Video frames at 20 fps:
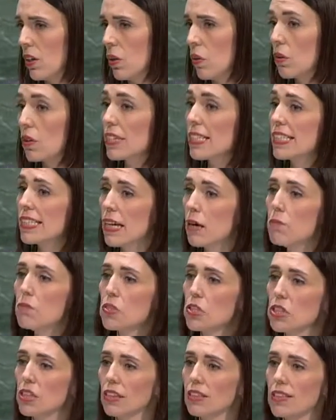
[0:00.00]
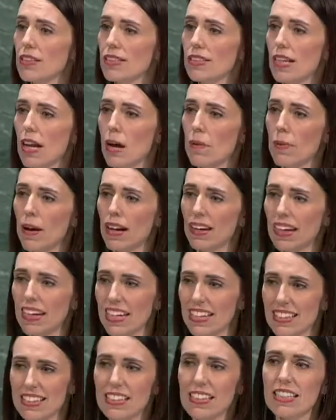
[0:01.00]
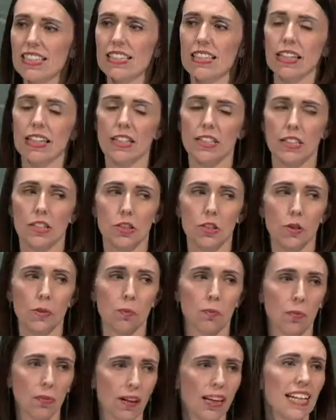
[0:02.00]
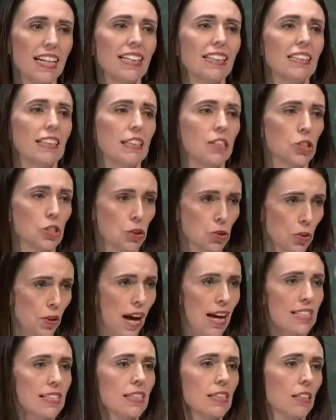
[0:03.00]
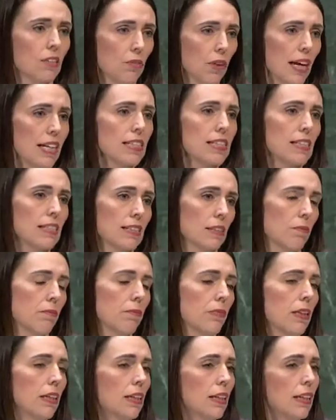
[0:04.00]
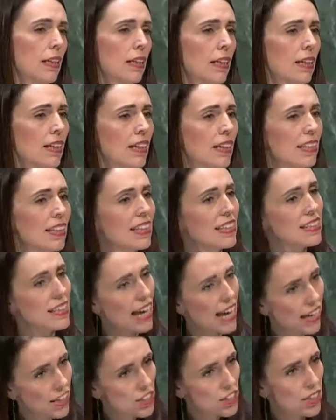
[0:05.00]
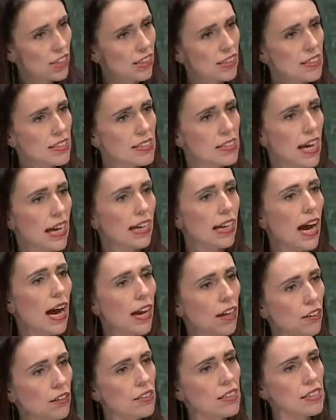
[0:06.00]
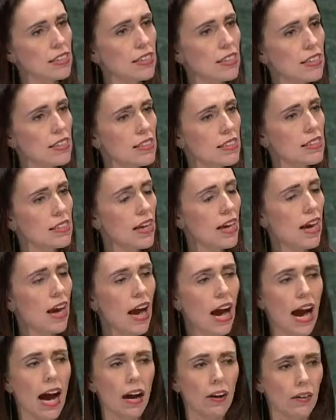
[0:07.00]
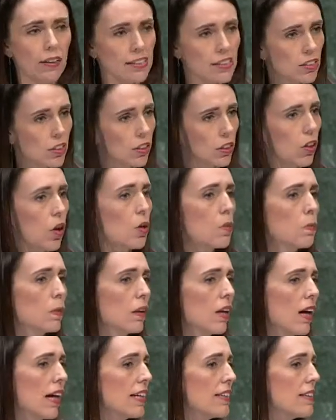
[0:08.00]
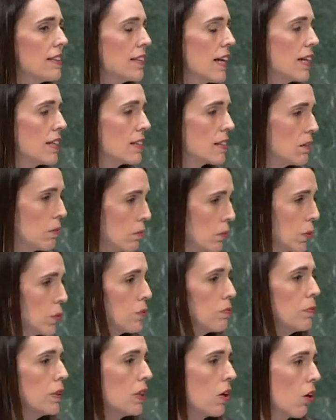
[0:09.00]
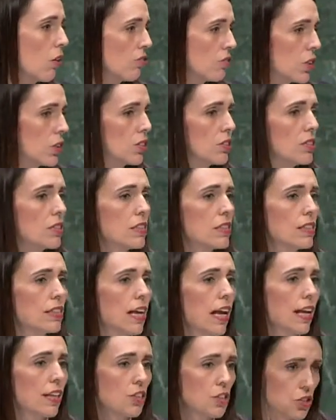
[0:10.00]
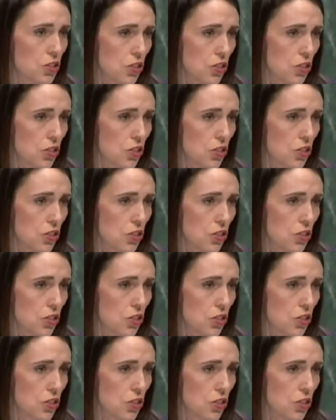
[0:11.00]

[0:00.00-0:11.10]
or assumptions about ethnicities to breed distrust and racism, these actions and utterances are as globalized as the movement of goods and